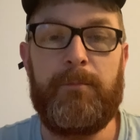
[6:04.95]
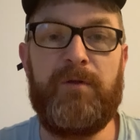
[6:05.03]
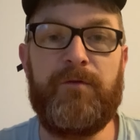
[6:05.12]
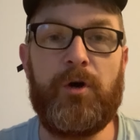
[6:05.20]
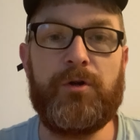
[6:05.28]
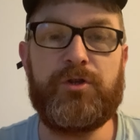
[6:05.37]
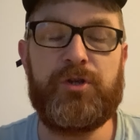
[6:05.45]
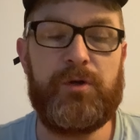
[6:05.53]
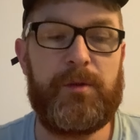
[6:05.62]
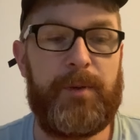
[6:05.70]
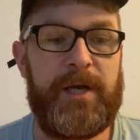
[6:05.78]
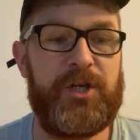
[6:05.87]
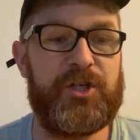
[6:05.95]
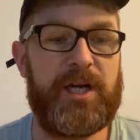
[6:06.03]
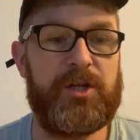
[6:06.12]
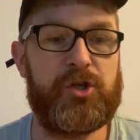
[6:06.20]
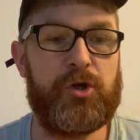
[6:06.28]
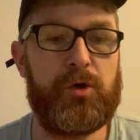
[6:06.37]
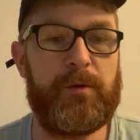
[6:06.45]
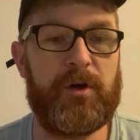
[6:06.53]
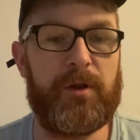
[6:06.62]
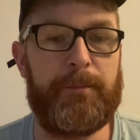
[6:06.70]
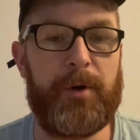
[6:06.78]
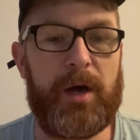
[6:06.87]
Moving on to the PGA Tour, we've
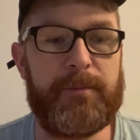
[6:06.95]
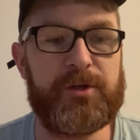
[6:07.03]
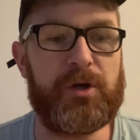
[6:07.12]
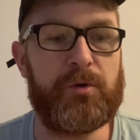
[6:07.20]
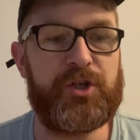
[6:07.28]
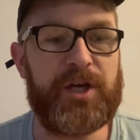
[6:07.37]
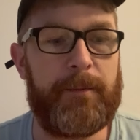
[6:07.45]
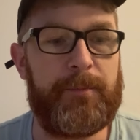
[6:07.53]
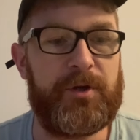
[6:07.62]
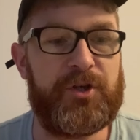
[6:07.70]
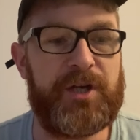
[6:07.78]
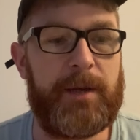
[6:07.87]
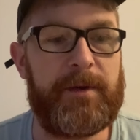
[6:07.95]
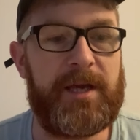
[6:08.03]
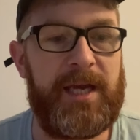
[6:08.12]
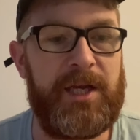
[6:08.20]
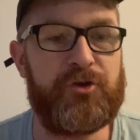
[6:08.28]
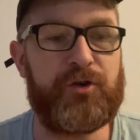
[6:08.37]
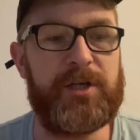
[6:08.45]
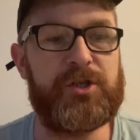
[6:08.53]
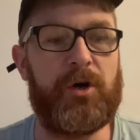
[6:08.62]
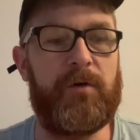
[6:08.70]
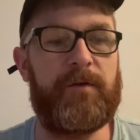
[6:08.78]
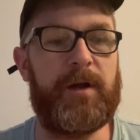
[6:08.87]
got the Barbasol Championship, Keene Trace
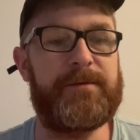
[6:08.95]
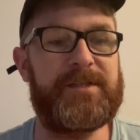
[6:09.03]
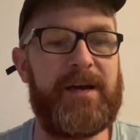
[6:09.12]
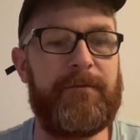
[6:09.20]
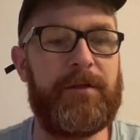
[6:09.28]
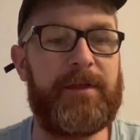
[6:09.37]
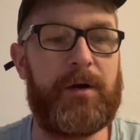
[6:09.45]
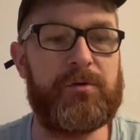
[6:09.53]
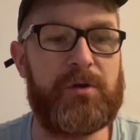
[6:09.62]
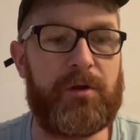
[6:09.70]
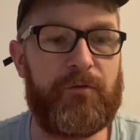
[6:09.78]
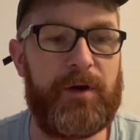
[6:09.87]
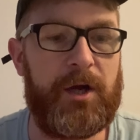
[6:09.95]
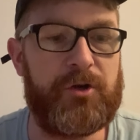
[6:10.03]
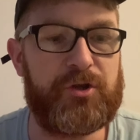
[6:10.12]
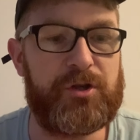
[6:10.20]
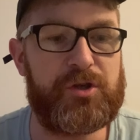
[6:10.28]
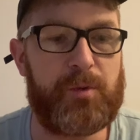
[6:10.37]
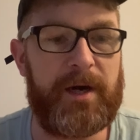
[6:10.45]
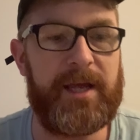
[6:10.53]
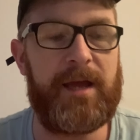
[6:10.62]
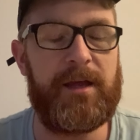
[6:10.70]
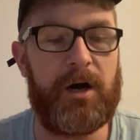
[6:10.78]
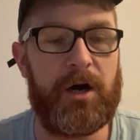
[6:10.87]
Golf Club,
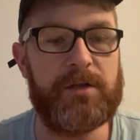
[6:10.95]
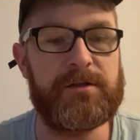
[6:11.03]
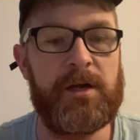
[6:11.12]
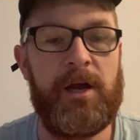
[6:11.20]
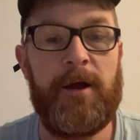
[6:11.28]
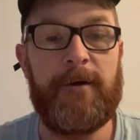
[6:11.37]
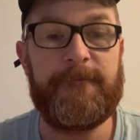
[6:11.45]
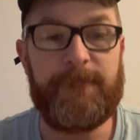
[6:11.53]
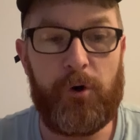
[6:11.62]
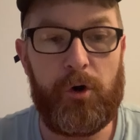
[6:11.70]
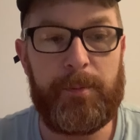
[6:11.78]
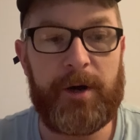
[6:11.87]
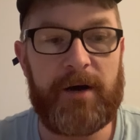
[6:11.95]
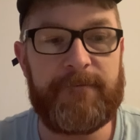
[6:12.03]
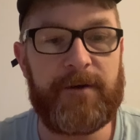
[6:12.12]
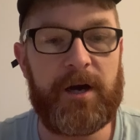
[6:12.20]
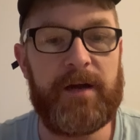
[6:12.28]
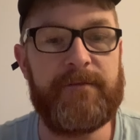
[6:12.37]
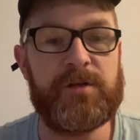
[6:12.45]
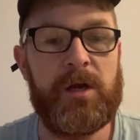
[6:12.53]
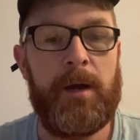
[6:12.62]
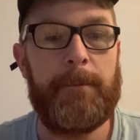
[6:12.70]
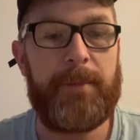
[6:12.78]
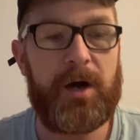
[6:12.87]
7,328 yards, 4 par fives,
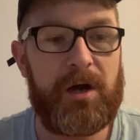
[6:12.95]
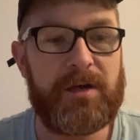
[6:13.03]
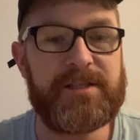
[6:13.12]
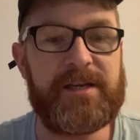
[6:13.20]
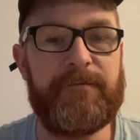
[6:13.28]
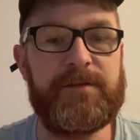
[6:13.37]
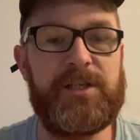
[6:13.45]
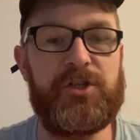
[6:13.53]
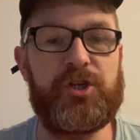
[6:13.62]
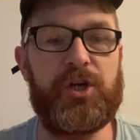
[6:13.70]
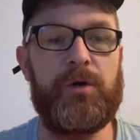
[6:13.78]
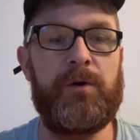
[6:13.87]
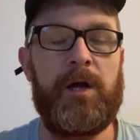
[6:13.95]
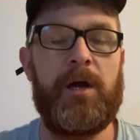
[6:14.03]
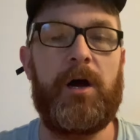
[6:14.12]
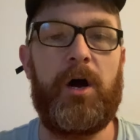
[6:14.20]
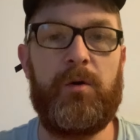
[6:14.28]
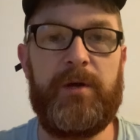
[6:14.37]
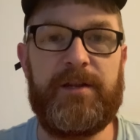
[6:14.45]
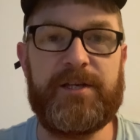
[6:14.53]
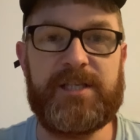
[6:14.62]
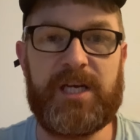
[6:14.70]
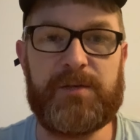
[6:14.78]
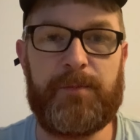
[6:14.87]
par 72. Only the
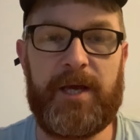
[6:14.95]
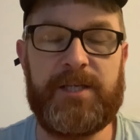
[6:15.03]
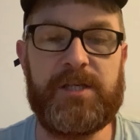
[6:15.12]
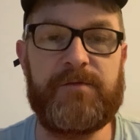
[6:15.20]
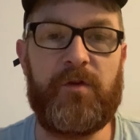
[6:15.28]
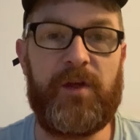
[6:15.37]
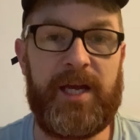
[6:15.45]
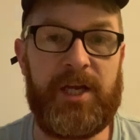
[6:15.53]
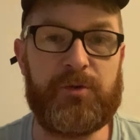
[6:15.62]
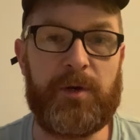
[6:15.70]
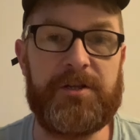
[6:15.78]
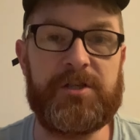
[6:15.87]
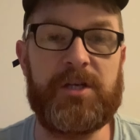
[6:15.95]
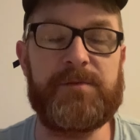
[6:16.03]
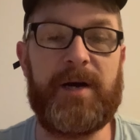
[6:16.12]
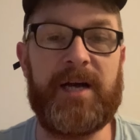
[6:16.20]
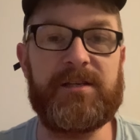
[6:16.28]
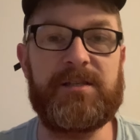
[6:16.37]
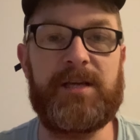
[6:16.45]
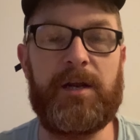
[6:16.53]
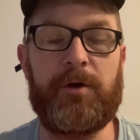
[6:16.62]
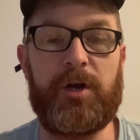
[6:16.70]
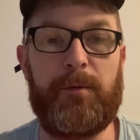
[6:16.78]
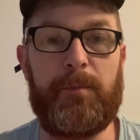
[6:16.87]
6 places for the each way turns, but as I said,
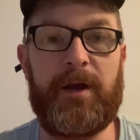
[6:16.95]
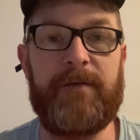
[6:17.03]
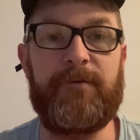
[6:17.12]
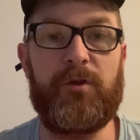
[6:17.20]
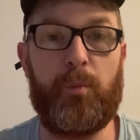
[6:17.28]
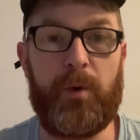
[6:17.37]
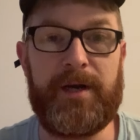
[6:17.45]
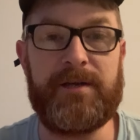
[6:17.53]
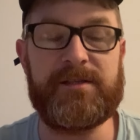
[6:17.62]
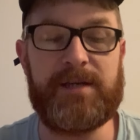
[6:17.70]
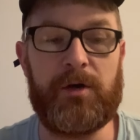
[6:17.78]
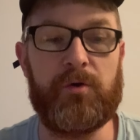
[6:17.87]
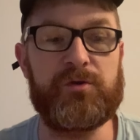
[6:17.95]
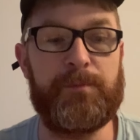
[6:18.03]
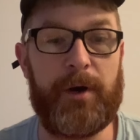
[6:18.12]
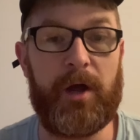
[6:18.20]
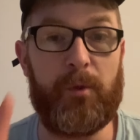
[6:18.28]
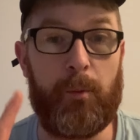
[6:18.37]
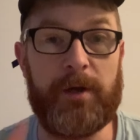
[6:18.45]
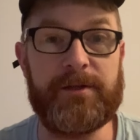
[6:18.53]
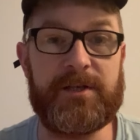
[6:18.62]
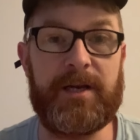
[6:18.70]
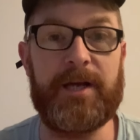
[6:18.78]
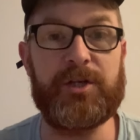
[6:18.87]
I'm going to be playing for the win singles bar the
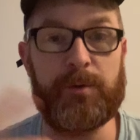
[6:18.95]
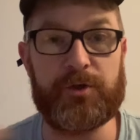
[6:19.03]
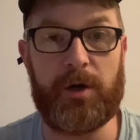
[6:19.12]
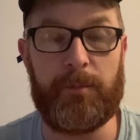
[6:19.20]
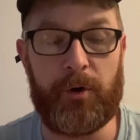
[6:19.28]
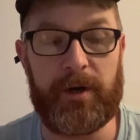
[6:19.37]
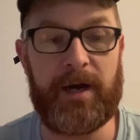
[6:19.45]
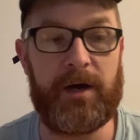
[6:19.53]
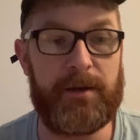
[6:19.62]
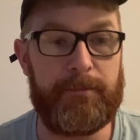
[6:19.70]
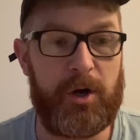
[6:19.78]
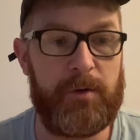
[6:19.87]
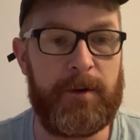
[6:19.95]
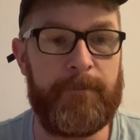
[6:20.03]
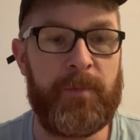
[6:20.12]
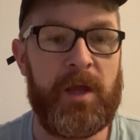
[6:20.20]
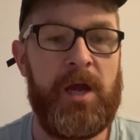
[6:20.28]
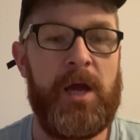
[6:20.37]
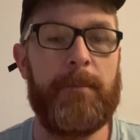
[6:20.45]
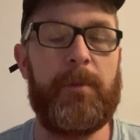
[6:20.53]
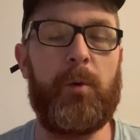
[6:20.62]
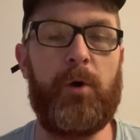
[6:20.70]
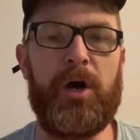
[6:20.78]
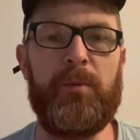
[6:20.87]
one selection, which I'll point out in a moment.
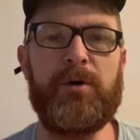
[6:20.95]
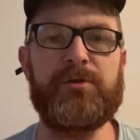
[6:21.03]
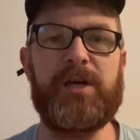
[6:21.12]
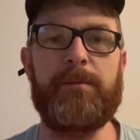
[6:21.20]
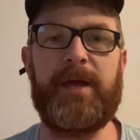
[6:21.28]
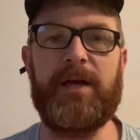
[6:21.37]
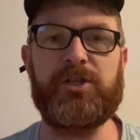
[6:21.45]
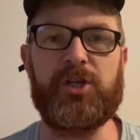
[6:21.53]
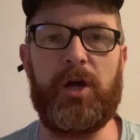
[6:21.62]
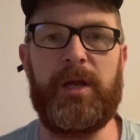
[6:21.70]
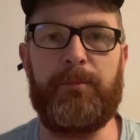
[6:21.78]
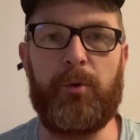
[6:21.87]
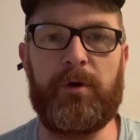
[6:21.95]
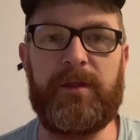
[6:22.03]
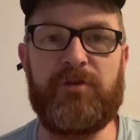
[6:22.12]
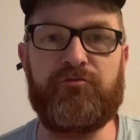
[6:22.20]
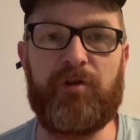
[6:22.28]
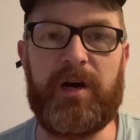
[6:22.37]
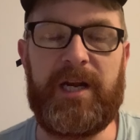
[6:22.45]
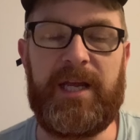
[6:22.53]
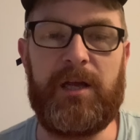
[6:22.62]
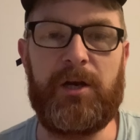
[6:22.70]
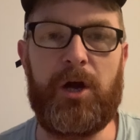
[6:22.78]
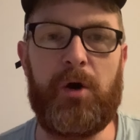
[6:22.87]
But what I will say, I'm getting slightly bored of these
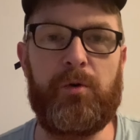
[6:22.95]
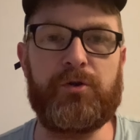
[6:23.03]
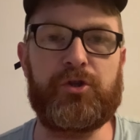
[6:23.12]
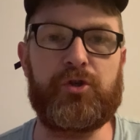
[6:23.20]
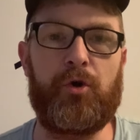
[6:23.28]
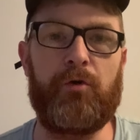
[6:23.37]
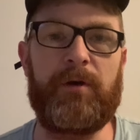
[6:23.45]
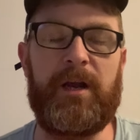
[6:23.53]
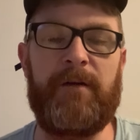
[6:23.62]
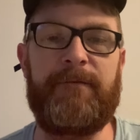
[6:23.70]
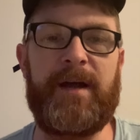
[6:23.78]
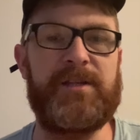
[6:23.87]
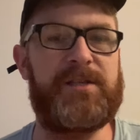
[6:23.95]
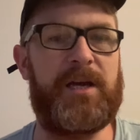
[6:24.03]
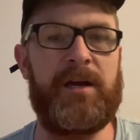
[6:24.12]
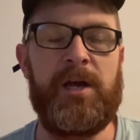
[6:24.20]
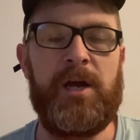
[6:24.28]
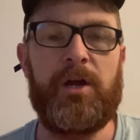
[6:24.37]
really low scoring events there.